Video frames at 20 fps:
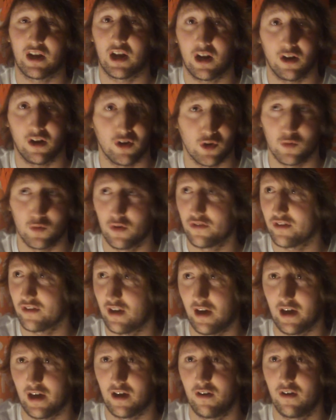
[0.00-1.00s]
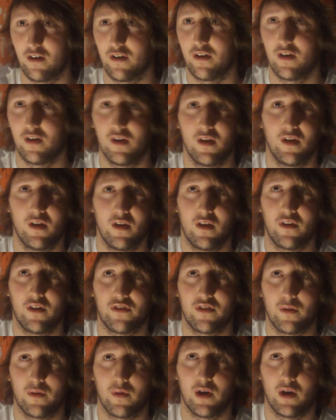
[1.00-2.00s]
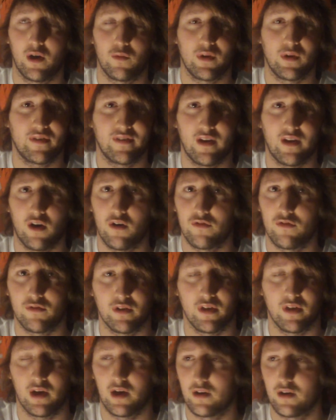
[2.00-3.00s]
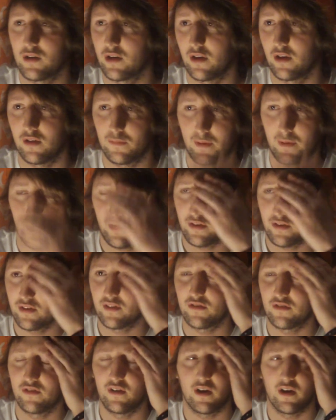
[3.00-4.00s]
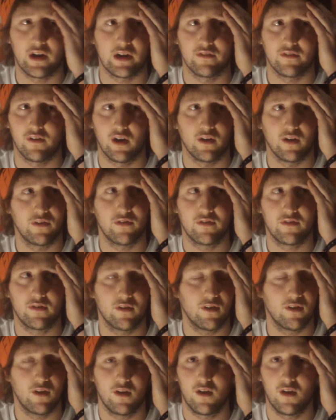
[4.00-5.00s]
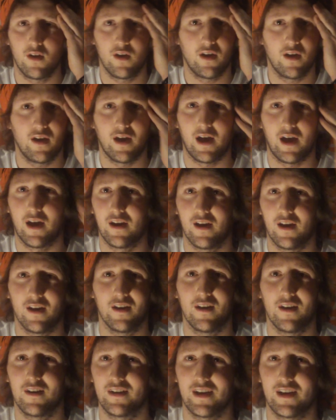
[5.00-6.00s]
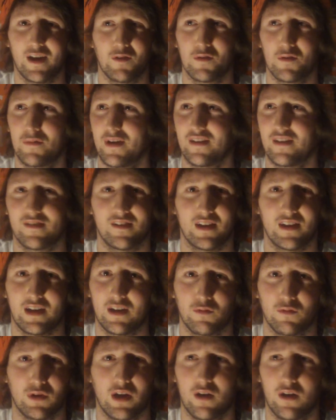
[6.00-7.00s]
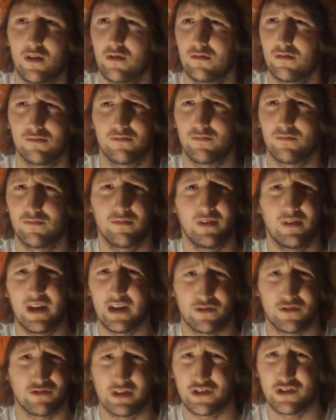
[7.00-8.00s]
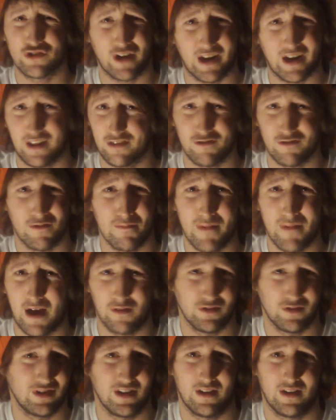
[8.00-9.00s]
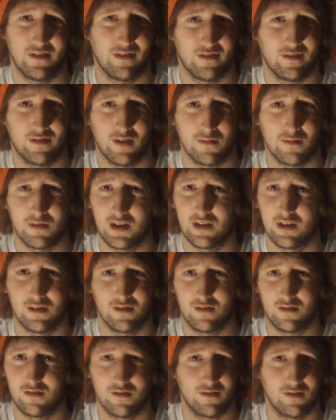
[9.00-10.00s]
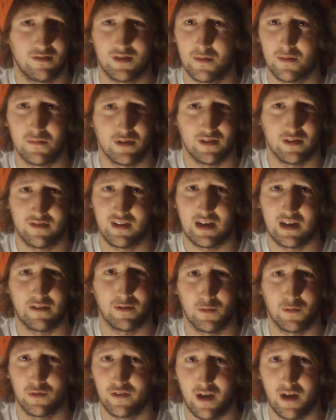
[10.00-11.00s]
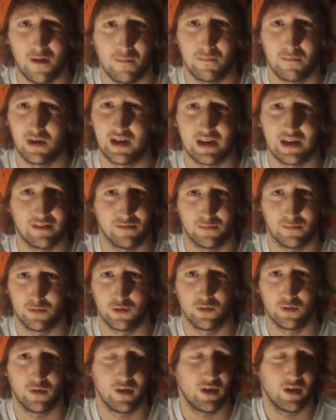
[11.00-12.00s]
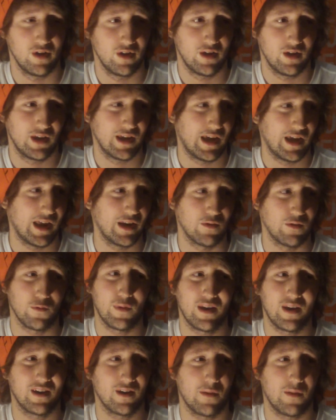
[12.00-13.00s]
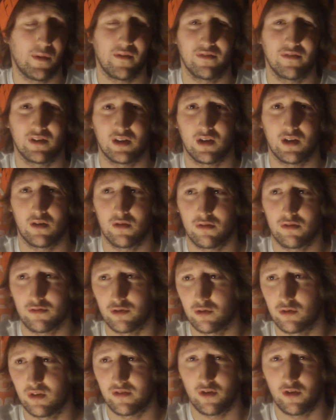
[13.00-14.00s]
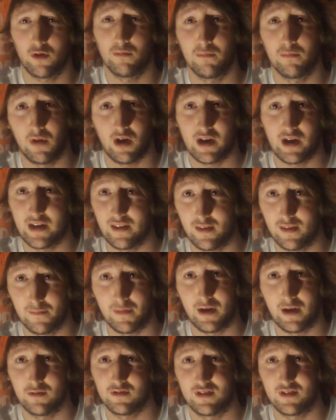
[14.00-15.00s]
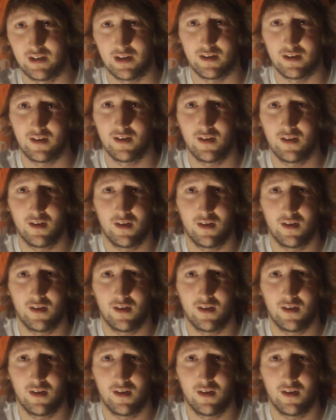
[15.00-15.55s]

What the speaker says: a clue what's going on. So we set off with there's 9 of us, and we go literally trekking through mountains. I mean, some of the scenery was unbelievable. Anyway, we ended up having to go through this old mine in the mountain,